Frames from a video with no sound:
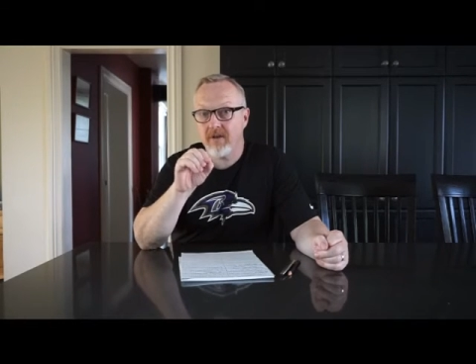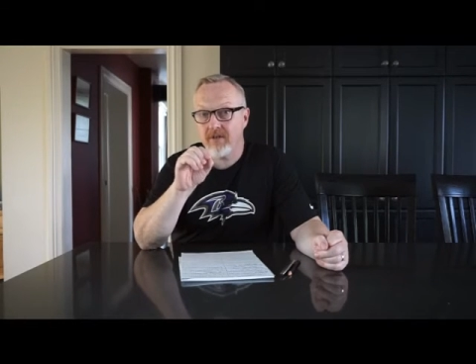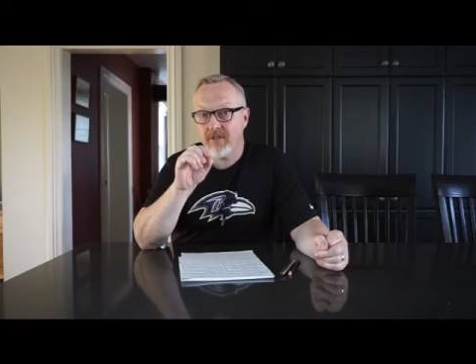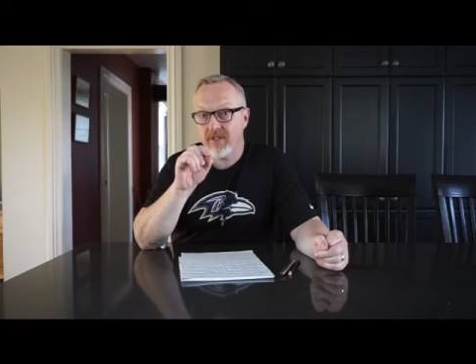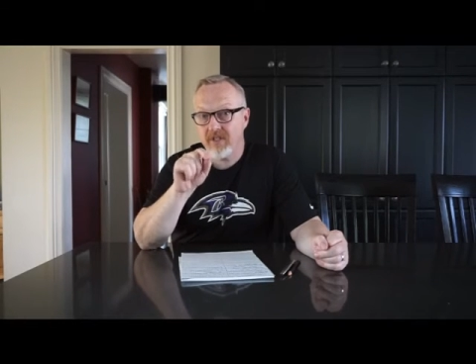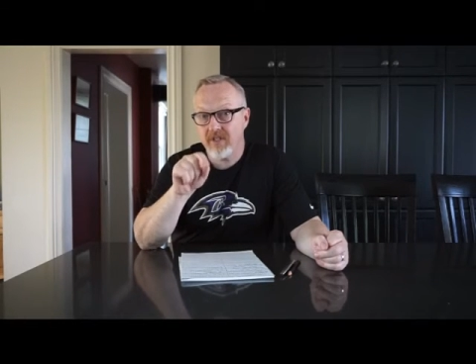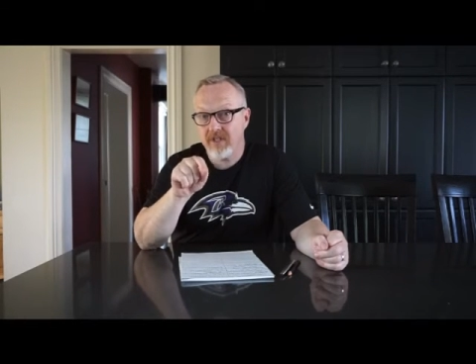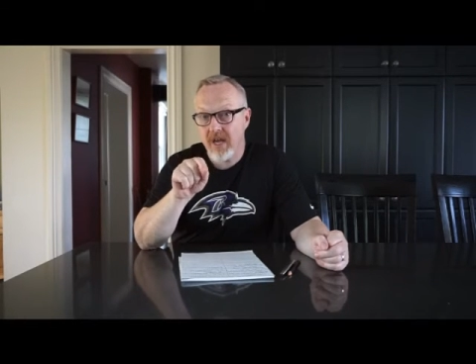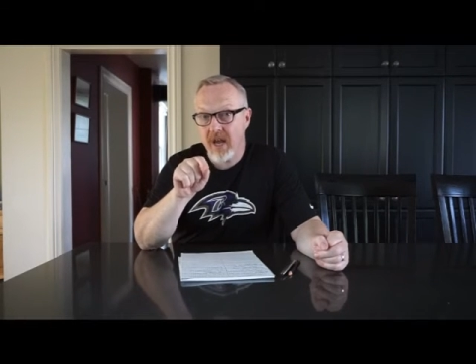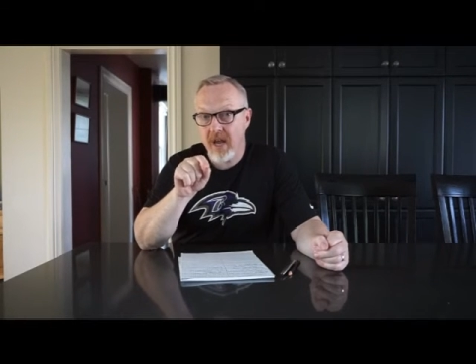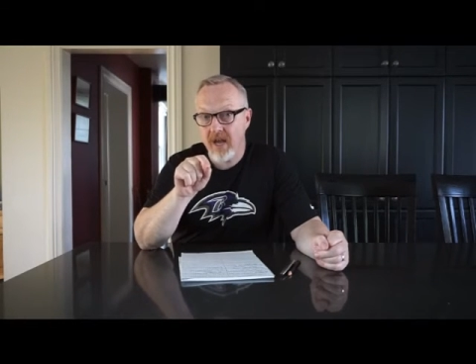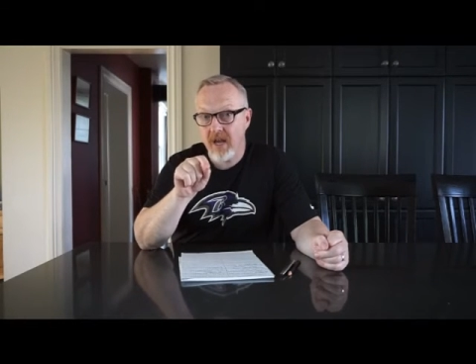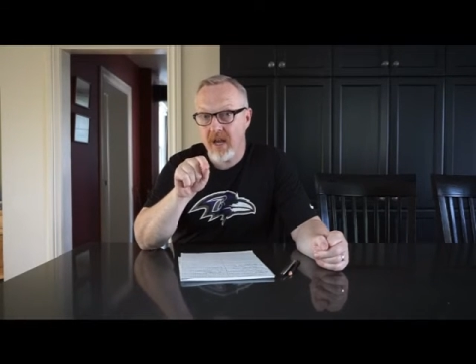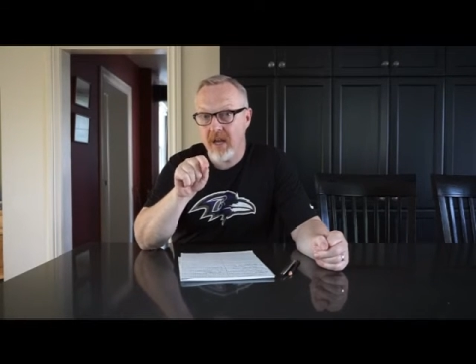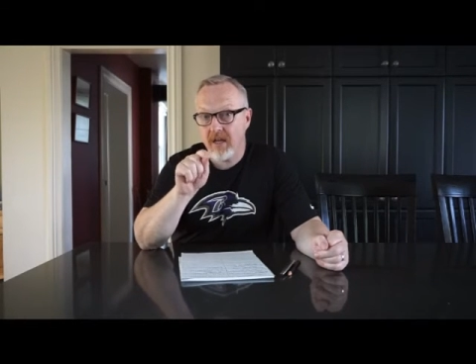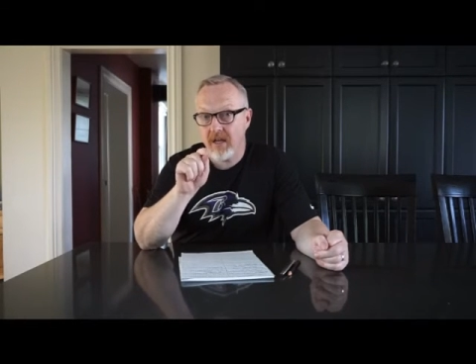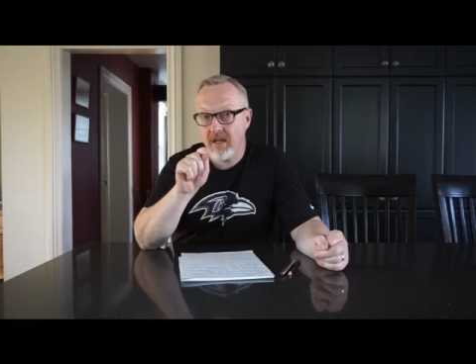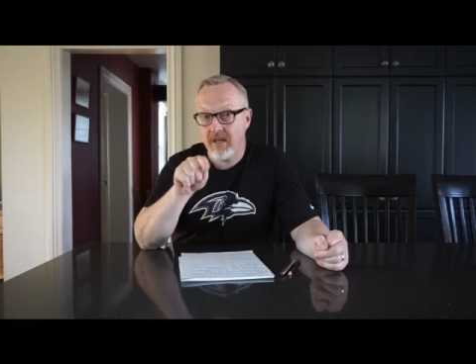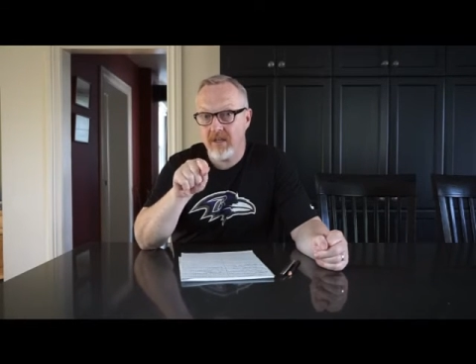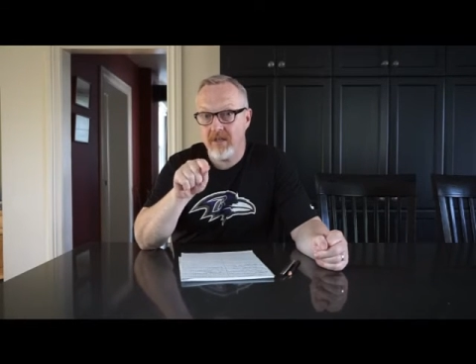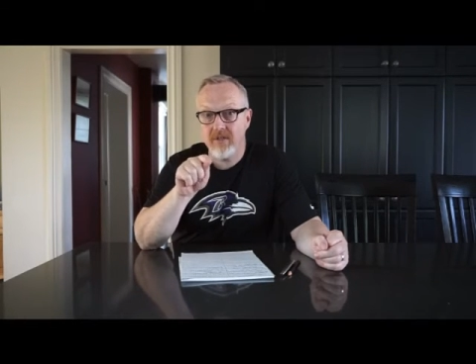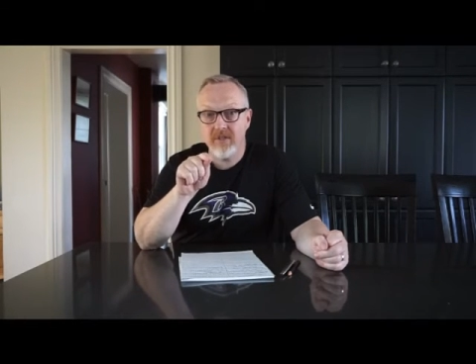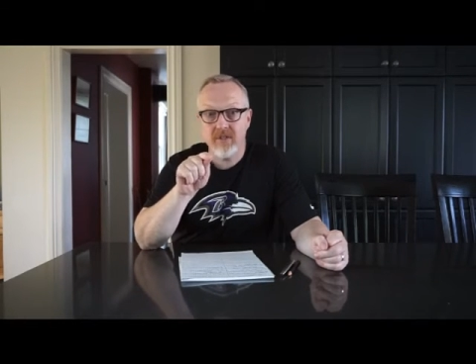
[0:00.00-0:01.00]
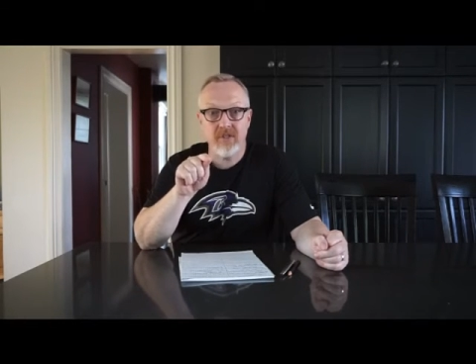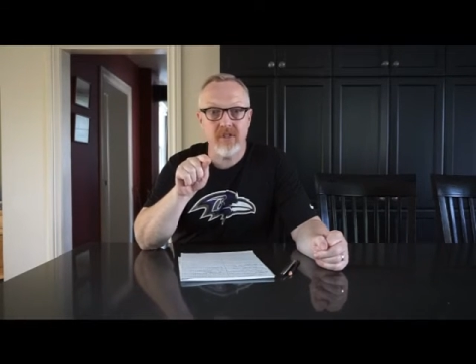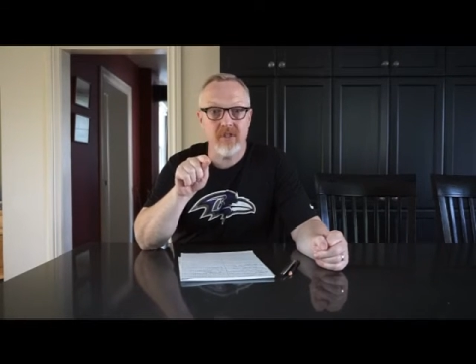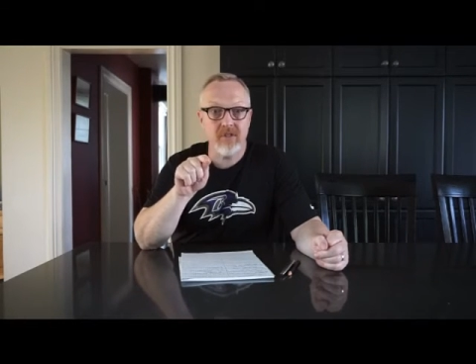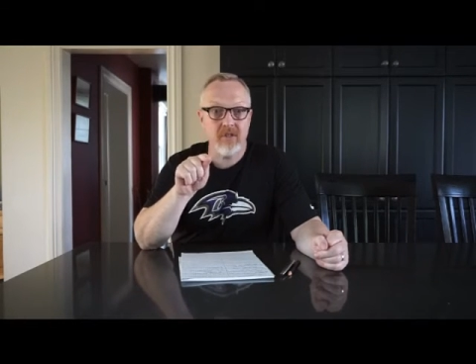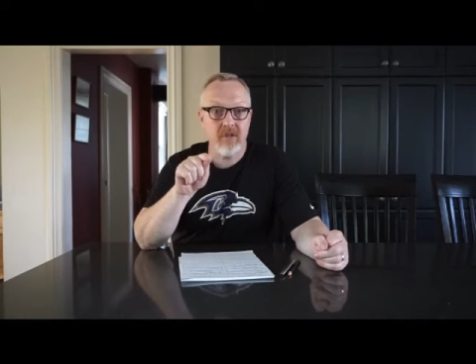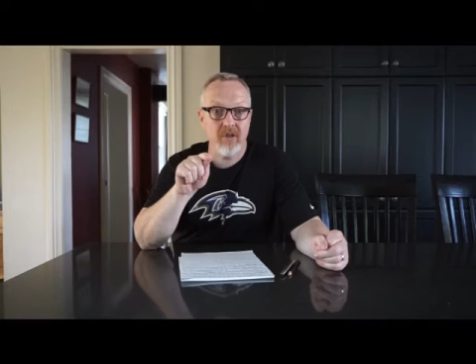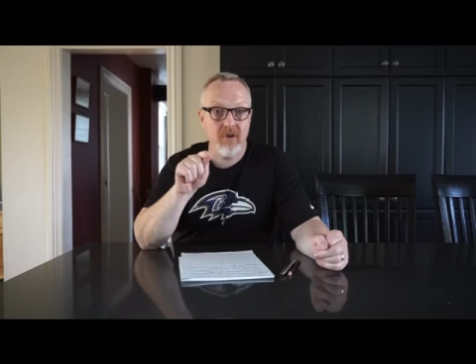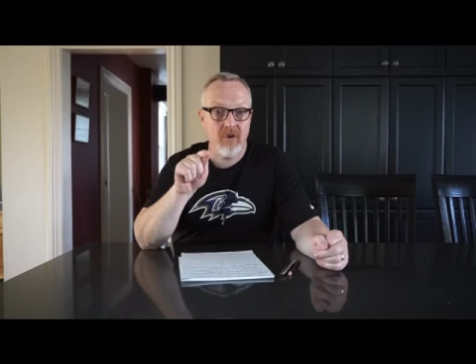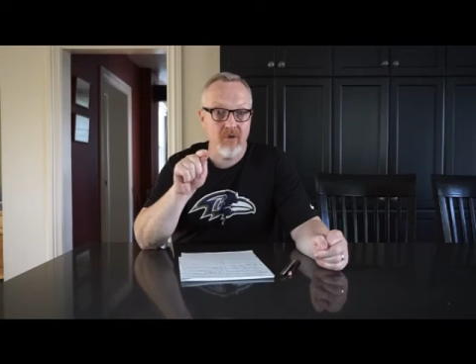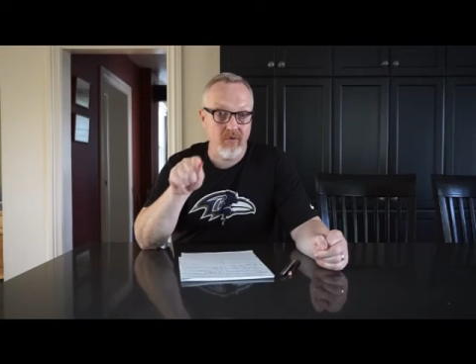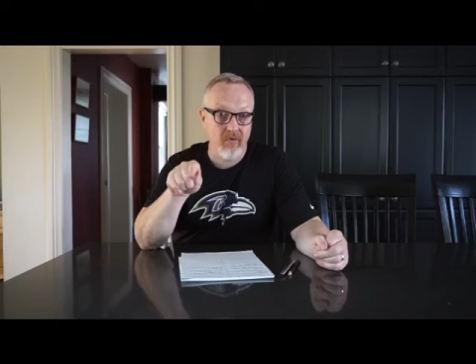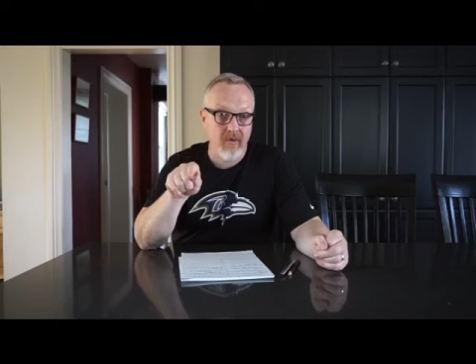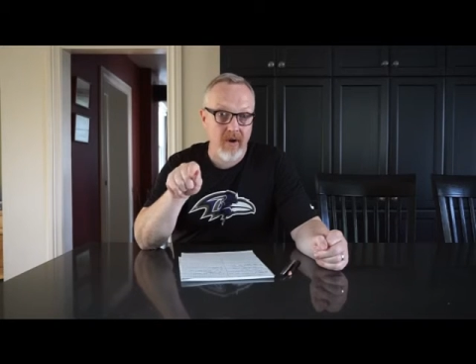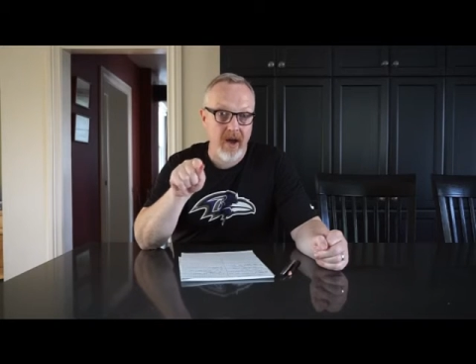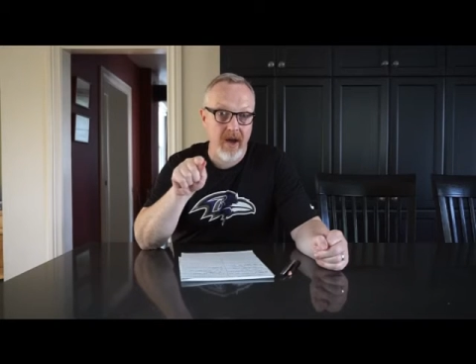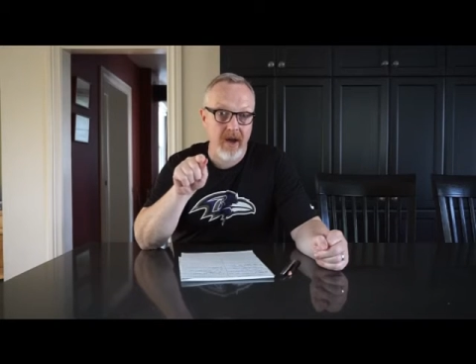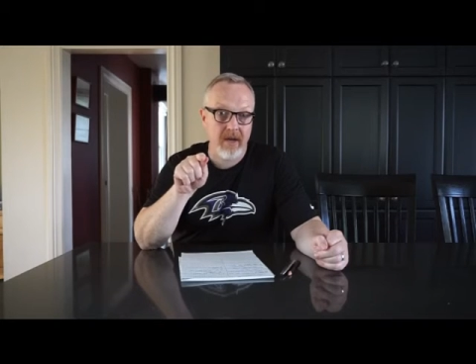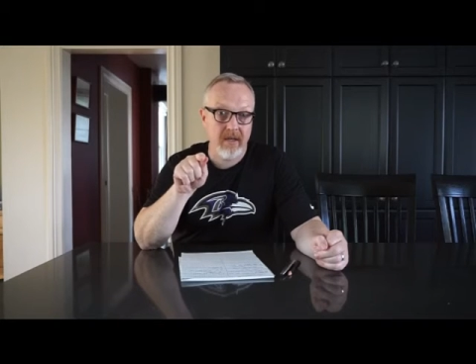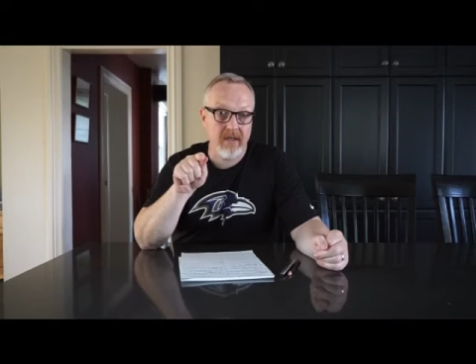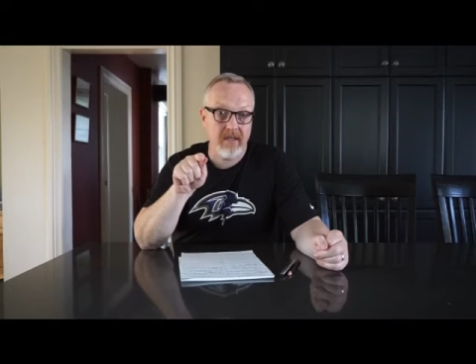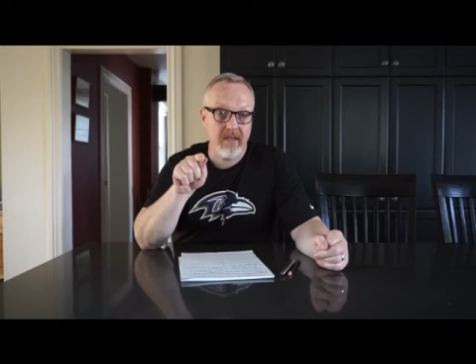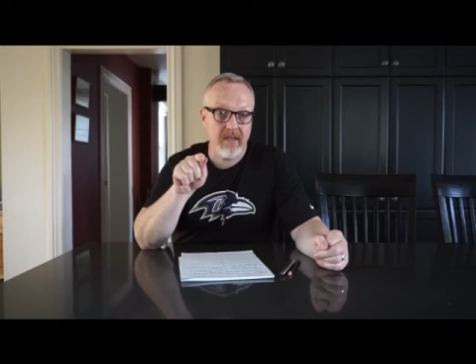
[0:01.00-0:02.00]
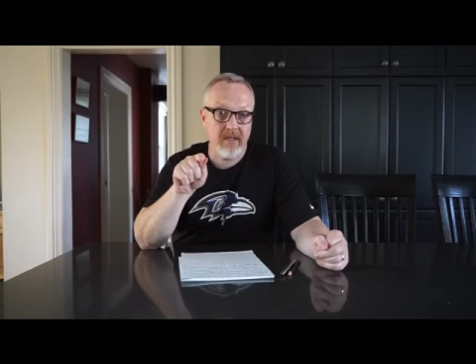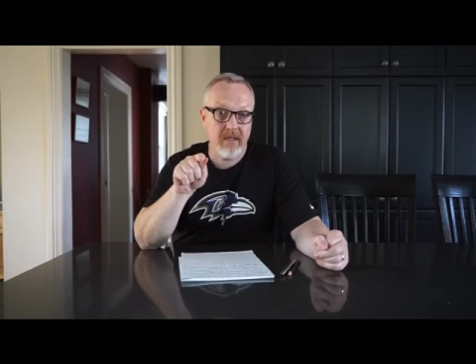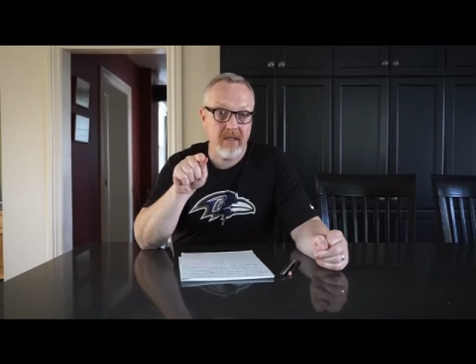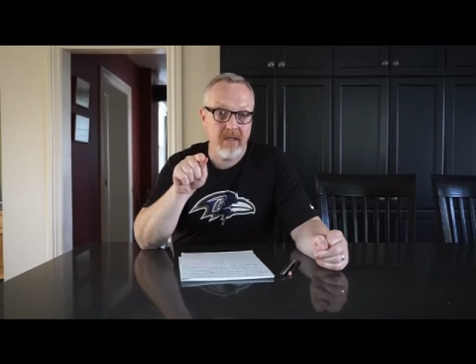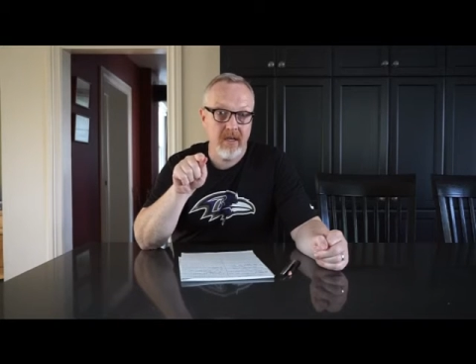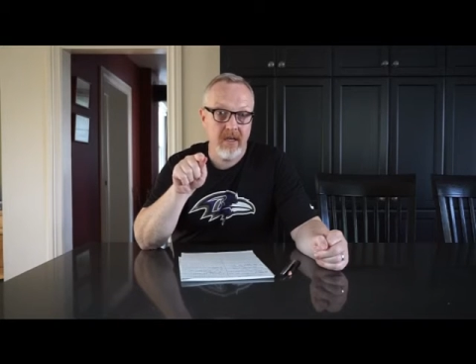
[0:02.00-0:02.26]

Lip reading: saying is correct.